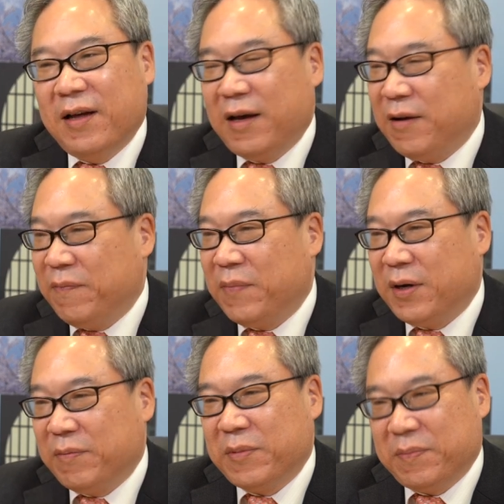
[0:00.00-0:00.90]
I'm
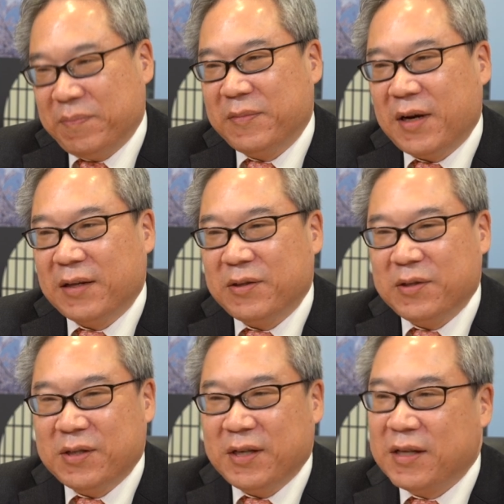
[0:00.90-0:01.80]
very glad
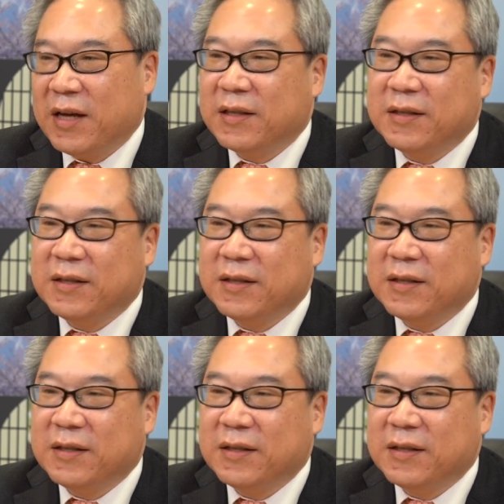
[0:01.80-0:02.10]
to see that.